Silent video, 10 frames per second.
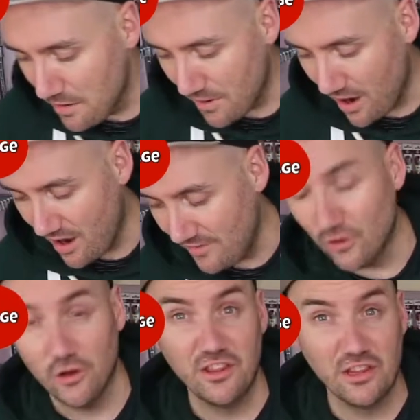But I've
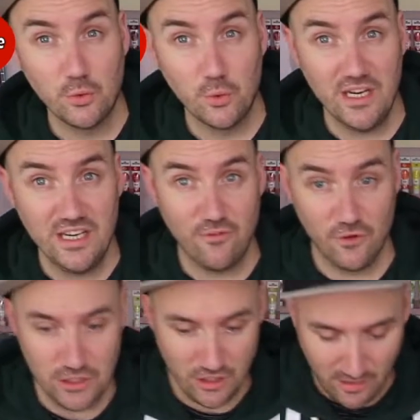got 3
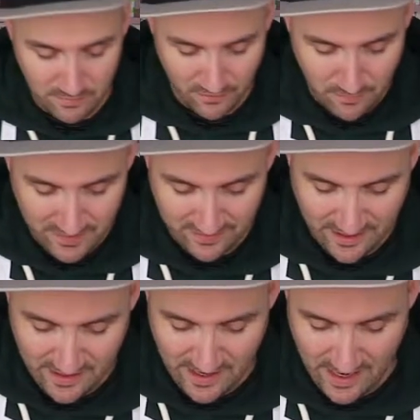different types of
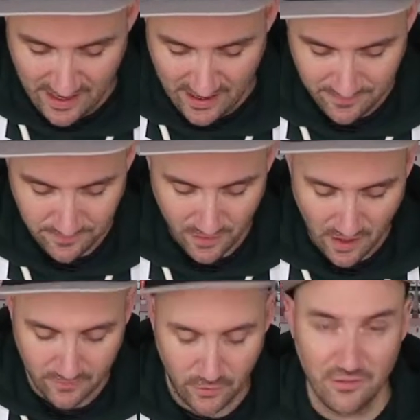biscuit here.
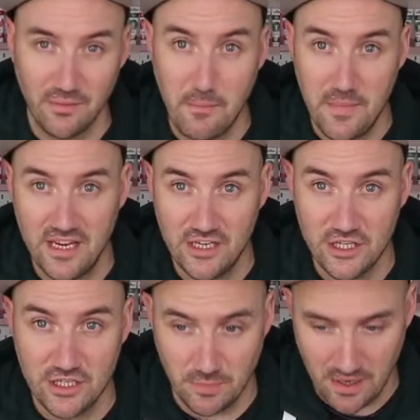I've got some mini
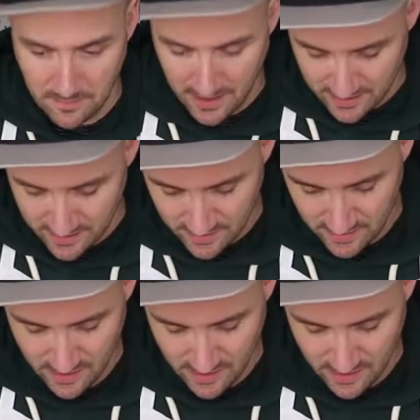gingerbread men,